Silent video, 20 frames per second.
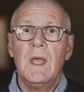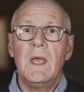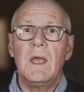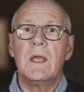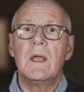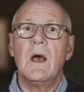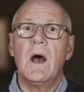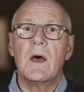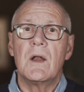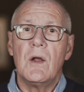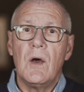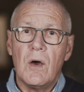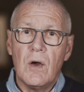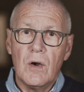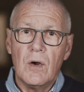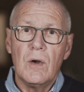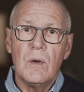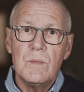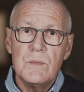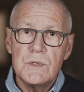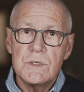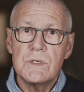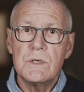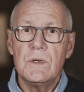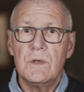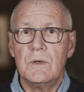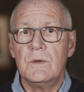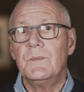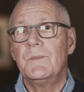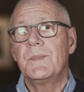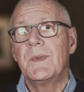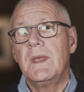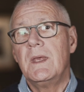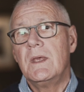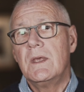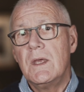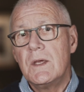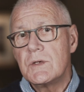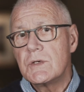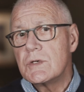And God arms you. He
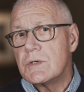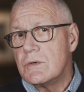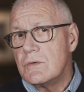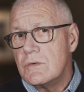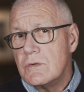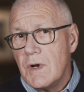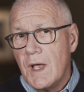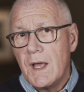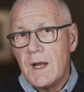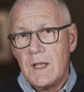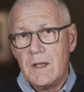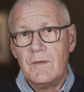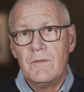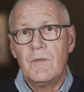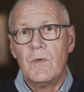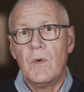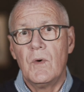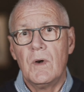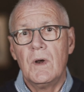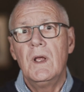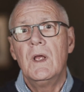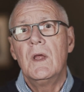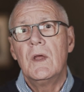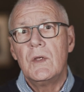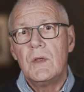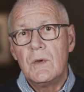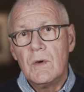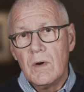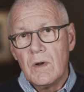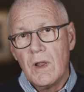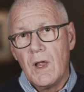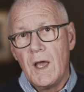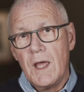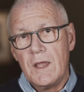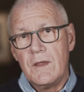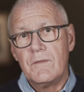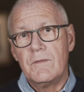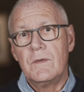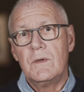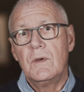gets you ready for your
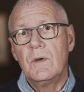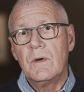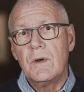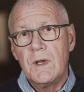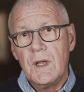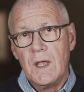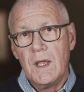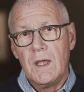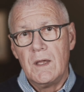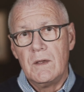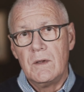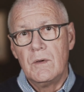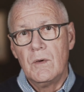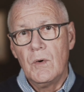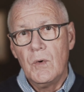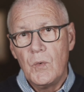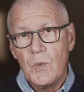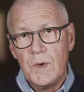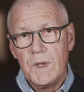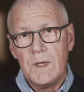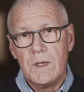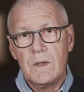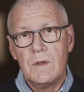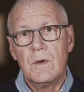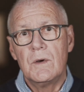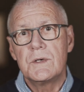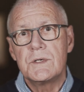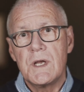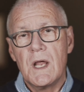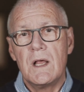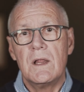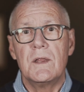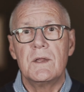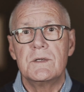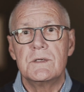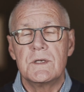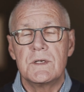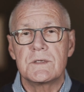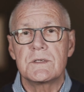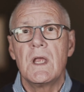life, your day, your week, your
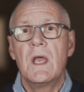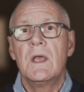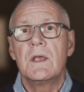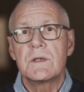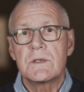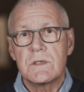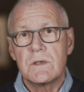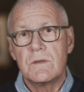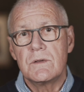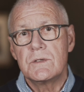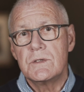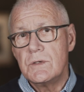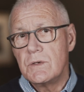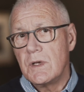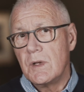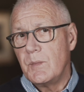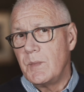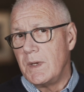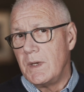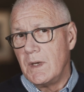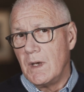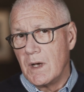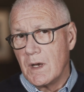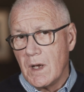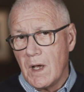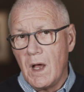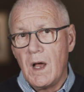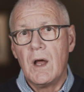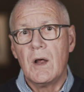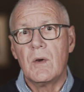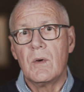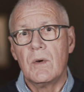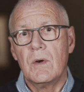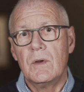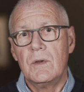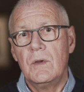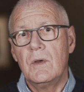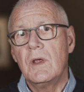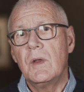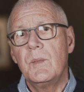challenges, so that you can be a conqueror.
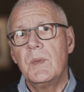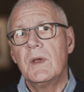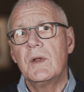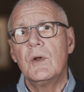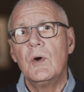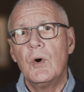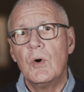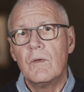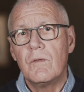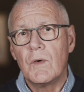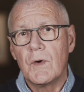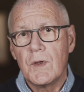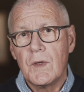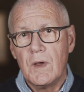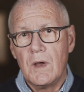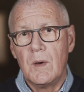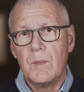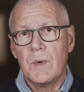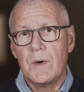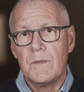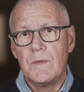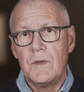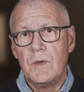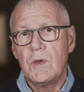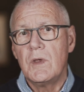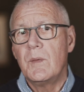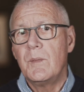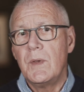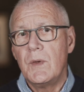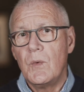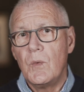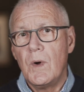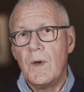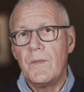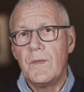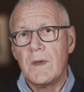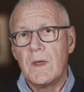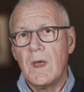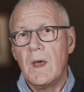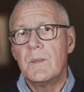You can be an overcomer. That you can be
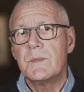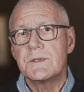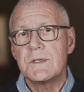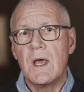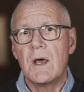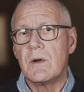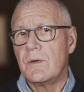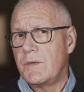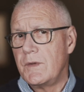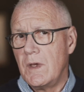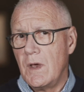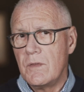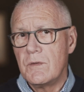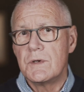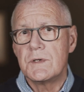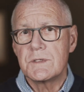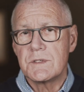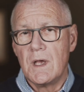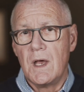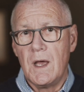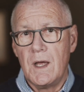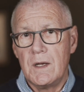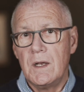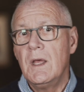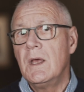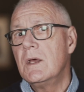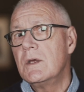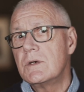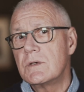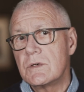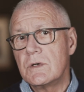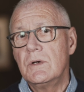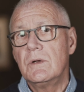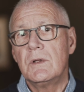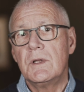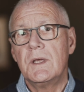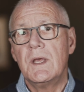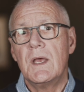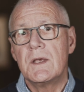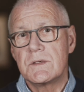one that comes out on the other side
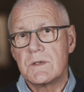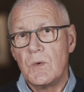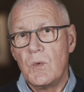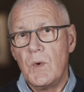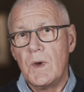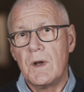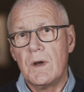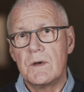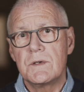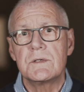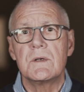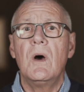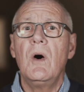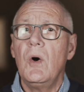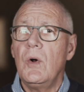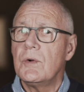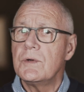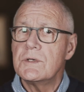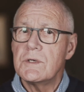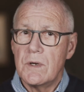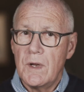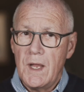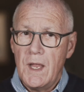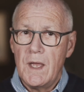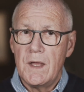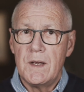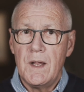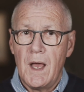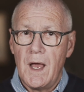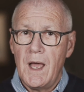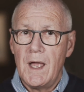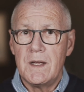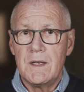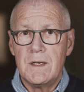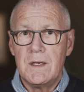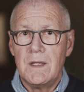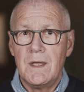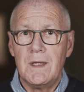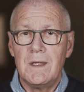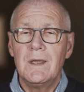truly as a winner. So hold your head high
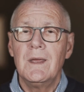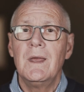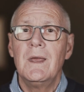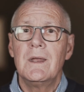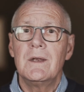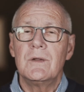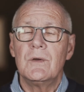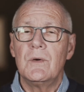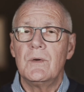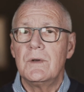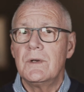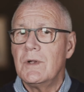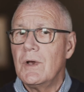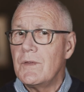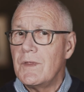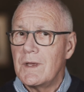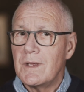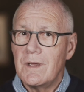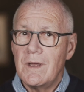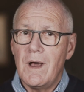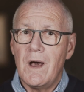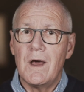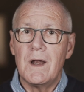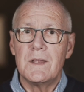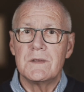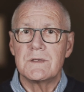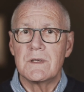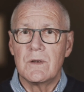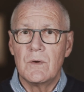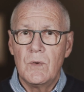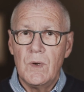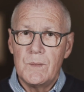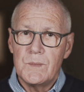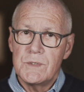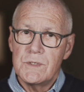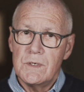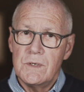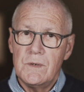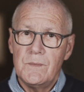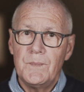today. Know that God has
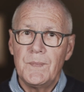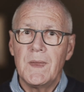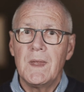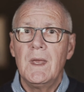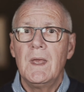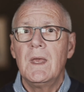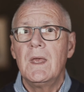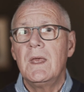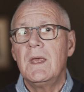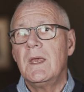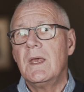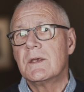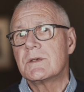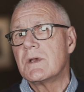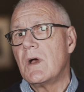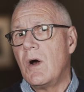equipped you. He has